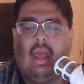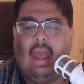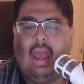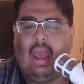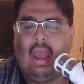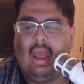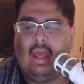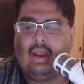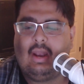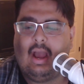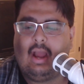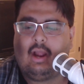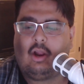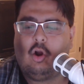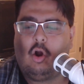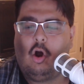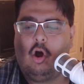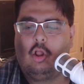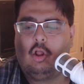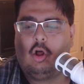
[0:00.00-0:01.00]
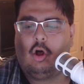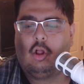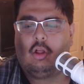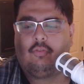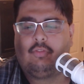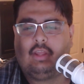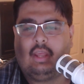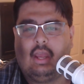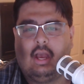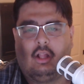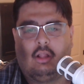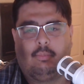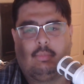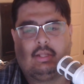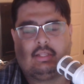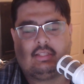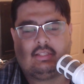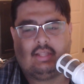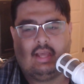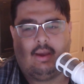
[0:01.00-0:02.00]
And I call all of the
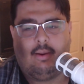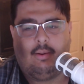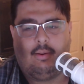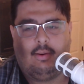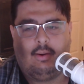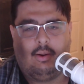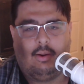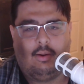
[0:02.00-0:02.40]
elements that